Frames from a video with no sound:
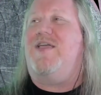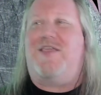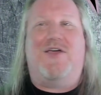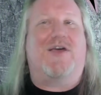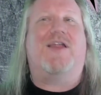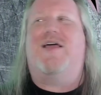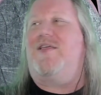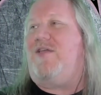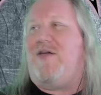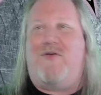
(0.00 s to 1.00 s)

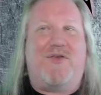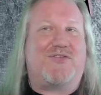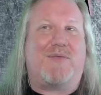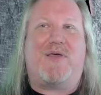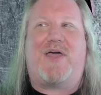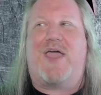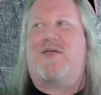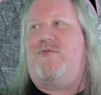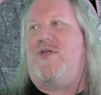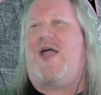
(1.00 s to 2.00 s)
everyone's gonna be like,
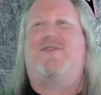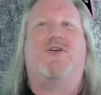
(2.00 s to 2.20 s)
react to